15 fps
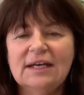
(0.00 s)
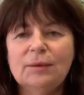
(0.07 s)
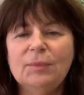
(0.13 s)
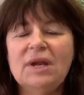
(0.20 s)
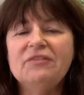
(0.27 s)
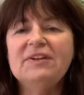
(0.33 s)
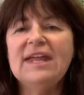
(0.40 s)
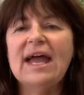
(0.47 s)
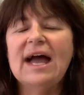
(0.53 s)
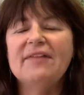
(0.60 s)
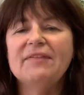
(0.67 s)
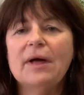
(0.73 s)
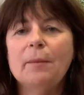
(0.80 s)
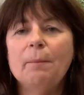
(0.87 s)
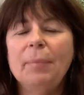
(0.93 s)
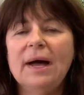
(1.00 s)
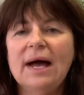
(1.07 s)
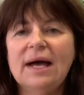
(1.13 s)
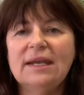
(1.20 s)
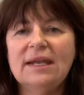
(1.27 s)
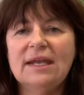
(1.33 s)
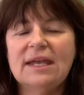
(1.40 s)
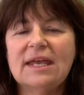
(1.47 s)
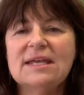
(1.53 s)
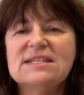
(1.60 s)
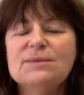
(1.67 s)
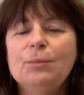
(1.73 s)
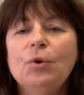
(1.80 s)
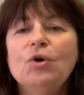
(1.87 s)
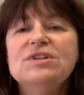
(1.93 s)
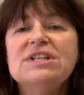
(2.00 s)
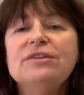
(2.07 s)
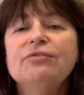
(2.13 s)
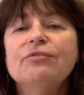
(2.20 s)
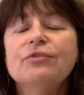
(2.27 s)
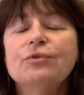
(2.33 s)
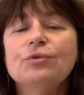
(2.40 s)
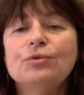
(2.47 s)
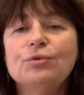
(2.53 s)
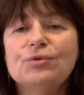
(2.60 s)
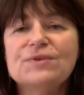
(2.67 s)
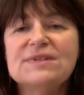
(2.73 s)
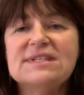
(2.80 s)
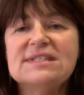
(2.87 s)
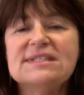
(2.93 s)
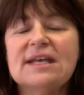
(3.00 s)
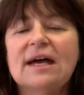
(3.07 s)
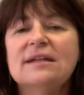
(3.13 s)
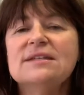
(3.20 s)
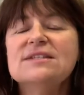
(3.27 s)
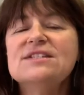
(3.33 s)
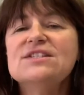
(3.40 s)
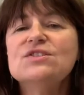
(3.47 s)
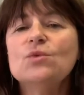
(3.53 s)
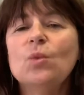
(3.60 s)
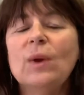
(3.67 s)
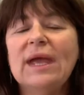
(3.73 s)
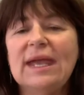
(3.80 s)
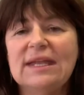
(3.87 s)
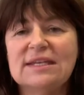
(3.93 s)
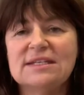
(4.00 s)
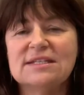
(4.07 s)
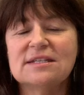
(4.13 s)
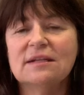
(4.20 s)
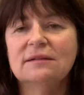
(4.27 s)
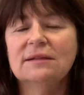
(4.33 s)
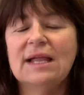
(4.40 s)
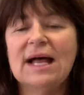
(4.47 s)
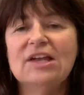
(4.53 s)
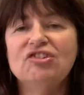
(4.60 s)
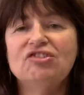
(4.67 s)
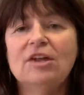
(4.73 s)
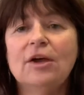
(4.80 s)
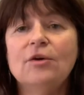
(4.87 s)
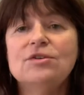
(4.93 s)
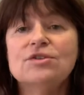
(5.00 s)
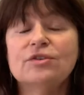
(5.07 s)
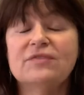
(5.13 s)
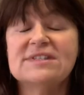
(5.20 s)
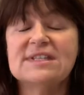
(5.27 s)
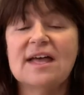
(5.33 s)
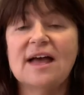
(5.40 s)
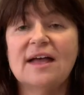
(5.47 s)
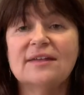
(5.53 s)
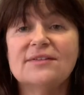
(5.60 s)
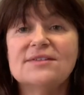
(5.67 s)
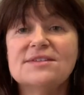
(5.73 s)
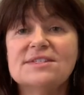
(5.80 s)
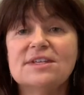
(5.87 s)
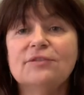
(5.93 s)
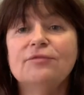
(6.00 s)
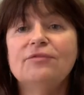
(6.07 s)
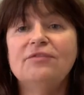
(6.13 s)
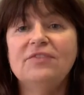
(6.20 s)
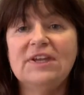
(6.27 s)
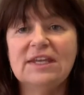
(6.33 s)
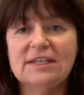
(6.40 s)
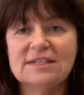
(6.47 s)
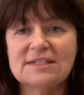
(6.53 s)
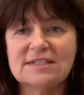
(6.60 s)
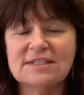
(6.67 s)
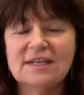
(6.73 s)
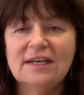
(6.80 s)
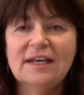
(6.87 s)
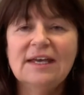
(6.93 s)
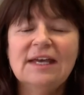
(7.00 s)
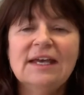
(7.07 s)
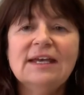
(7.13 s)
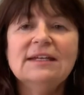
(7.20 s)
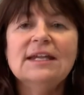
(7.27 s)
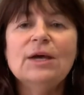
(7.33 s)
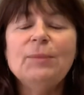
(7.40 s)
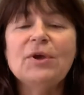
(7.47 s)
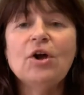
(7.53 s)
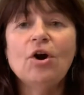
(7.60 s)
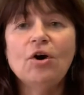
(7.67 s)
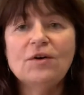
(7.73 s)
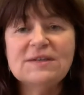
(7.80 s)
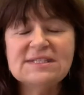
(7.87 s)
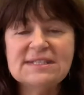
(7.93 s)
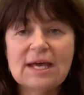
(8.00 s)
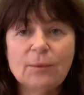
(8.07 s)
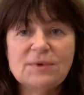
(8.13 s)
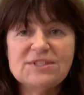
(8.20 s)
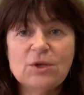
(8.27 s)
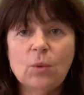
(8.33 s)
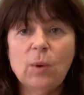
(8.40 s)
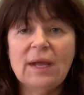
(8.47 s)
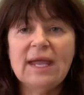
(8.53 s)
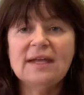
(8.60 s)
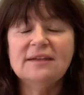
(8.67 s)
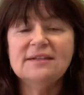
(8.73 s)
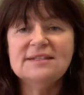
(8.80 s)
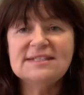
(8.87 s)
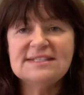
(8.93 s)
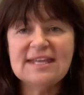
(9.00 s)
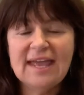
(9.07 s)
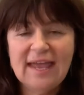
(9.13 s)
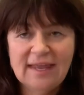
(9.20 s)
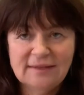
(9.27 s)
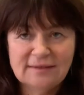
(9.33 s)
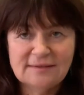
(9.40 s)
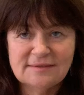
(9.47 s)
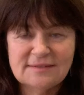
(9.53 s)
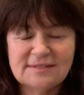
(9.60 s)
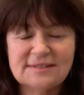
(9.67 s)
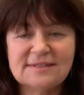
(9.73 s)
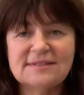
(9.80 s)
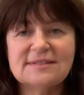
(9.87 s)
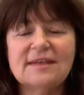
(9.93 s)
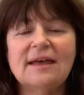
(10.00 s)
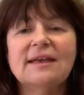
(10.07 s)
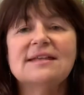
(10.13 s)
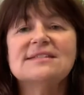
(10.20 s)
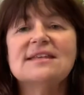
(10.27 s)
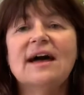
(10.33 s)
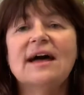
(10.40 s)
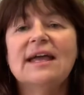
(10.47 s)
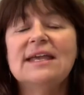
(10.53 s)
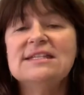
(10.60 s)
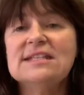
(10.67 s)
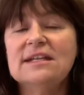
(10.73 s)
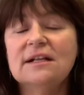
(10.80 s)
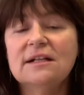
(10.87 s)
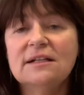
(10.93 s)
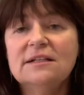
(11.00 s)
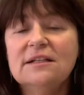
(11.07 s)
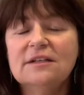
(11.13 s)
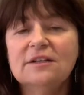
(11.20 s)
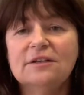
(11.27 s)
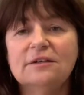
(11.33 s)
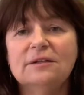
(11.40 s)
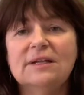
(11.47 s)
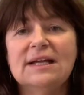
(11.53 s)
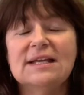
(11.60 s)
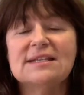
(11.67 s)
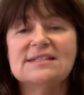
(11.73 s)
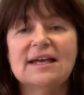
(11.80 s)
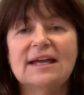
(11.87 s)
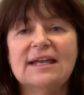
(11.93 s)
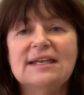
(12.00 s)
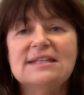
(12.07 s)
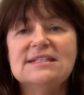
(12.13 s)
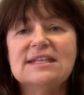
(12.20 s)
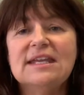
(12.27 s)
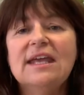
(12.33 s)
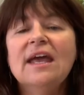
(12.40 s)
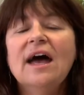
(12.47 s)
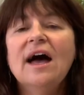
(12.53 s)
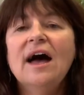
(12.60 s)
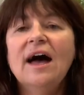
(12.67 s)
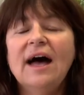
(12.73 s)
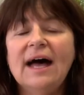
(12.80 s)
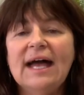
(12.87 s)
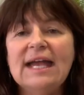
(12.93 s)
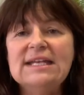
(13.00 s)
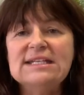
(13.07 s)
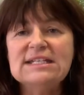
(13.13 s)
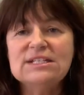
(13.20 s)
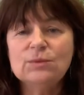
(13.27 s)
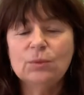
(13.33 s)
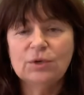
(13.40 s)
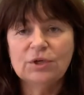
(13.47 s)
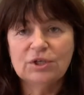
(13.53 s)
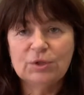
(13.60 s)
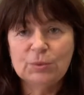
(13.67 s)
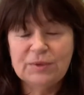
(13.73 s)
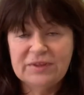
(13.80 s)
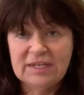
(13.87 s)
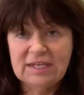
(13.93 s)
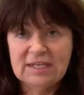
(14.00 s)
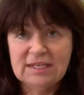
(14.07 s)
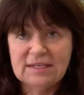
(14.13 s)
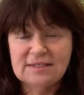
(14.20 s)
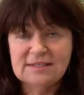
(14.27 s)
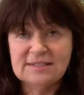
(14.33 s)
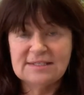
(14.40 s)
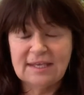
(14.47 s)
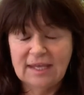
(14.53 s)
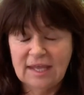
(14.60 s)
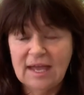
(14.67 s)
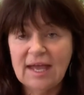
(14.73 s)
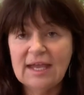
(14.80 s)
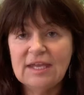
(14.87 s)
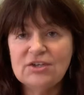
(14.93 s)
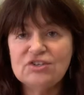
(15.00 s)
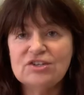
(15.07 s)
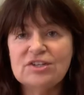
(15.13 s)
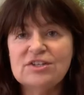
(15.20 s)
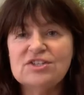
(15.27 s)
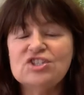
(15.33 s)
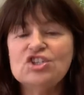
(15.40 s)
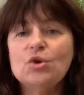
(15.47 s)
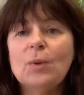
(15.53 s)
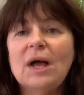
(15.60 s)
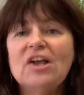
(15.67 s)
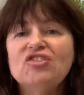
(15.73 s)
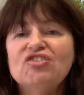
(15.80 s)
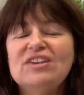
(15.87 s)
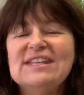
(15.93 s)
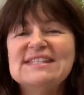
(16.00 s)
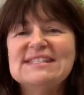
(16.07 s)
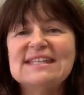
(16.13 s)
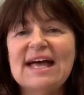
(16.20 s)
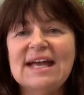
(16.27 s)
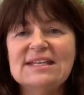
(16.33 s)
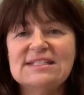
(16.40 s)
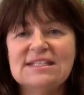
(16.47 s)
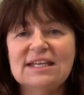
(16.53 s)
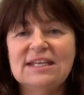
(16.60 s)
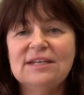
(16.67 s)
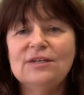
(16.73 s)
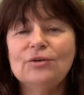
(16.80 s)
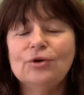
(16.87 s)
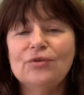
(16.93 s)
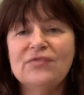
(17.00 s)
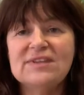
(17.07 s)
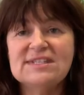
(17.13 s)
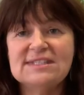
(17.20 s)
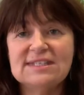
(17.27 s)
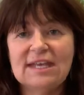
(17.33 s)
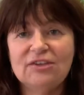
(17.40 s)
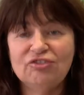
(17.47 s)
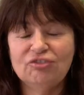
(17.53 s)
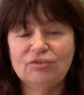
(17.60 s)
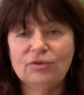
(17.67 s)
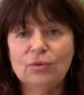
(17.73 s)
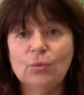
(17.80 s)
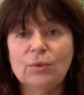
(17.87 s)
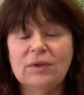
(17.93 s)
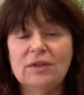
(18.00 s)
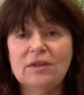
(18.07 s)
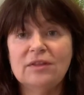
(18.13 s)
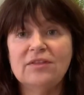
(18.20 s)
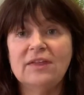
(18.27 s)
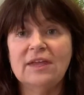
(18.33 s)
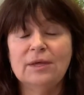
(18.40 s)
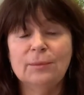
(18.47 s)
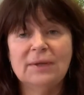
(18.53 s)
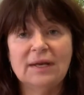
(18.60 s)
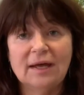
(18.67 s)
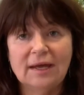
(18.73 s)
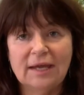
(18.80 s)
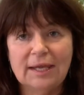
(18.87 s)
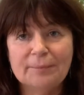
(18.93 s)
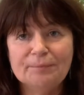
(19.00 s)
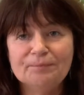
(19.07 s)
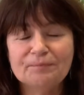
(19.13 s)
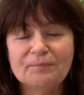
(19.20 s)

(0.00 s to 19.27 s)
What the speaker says: Whenever he had that panic, his body froze and sweat lashed out of his hands and feet. Now, because that was quite an intense anxiety, clinical anxiety, I did work with his psychiatrist who actually sat in on the session with him and I.